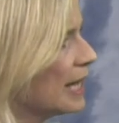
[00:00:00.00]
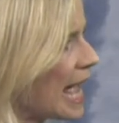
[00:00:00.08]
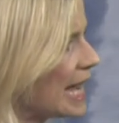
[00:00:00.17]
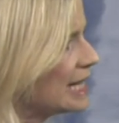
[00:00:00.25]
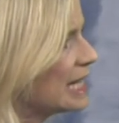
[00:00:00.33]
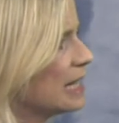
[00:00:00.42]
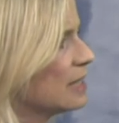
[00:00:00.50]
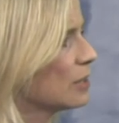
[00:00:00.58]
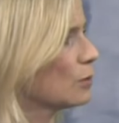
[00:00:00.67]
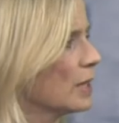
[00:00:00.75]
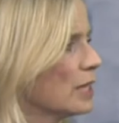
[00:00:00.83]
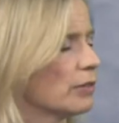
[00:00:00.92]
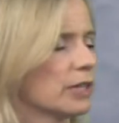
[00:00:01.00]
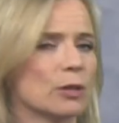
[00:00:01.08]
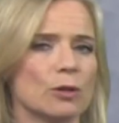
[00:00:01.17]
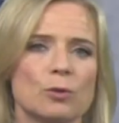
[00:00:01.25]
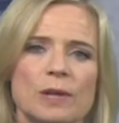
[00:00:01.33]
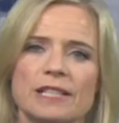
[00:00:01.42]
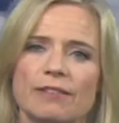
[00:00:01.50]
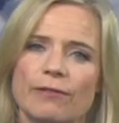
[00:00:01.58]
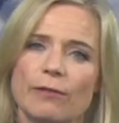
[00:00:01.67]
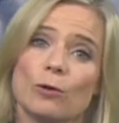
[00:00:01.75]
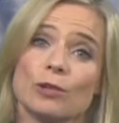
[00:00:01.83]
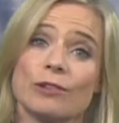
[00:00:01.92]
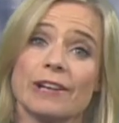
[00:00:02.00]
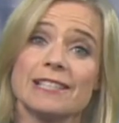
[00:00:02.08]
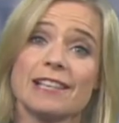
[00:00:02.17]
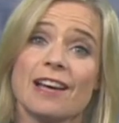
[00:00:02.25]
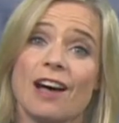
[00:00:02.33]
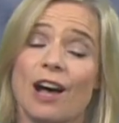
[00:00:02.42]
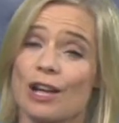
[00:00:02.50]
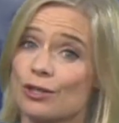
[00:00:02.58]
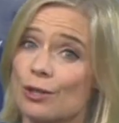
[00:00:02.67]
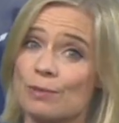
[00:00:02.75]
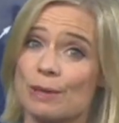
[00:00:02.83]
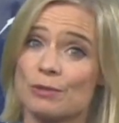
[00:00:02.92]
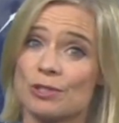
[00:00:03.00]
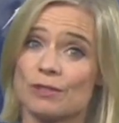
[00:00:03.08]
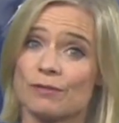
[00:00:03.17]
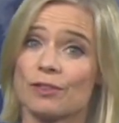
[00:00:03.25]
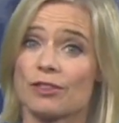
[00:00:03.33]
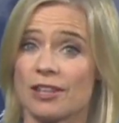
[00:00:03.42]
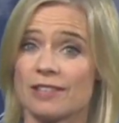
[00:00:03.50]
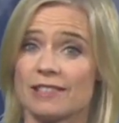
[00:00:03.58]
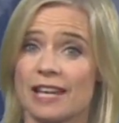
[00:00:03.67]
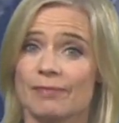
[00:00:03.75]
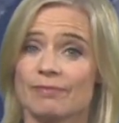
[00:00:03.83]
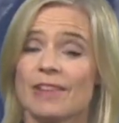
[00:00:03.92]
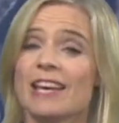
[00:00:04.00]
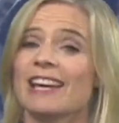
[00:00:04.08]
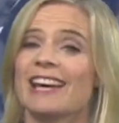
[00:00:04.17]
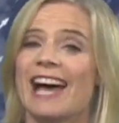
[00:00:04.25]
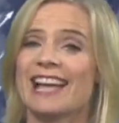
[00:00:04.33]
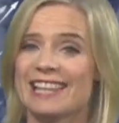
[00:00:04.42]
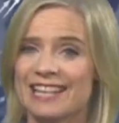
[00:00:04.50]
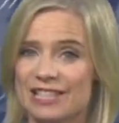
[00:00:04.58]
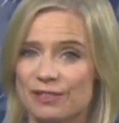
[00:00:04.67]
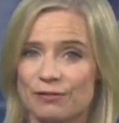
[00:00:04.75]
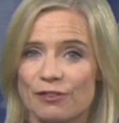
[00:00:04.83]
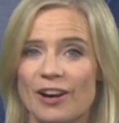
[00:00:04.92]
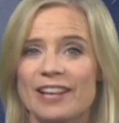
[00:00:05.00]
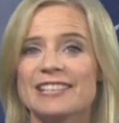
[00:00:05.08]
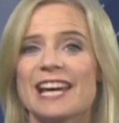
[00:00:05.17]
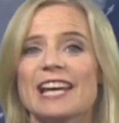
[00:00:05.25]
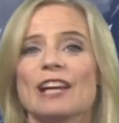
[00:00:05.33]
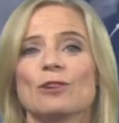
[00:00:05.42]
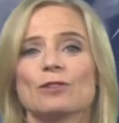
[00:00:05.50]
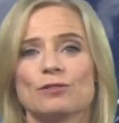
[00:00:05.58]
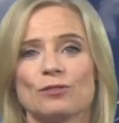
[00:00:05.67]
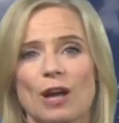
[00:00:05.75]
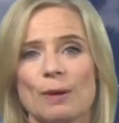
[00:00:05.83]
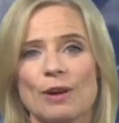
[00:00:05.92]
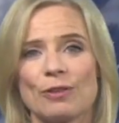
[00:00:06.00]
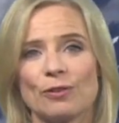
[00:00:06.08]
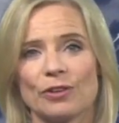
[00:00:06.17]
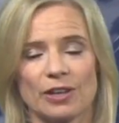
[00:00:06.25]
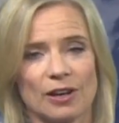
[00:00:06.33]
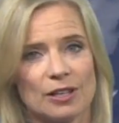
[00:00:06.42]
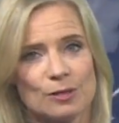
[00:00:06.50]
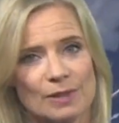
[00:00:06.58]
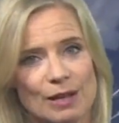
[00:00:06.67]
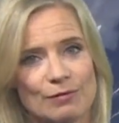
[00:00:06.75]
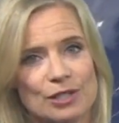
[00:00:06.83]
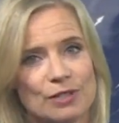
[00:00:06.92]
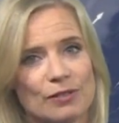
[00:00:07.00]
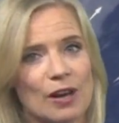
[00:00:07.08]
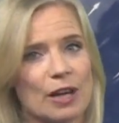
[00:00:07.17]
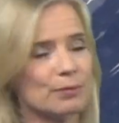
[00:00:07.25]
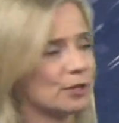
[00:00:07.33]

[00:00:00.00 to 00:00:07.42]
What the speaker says: 18 to 23 or 24 degrees are top temperatures for Thursday. And then into Friday, a lot of dry weather on the cards with that ridge of high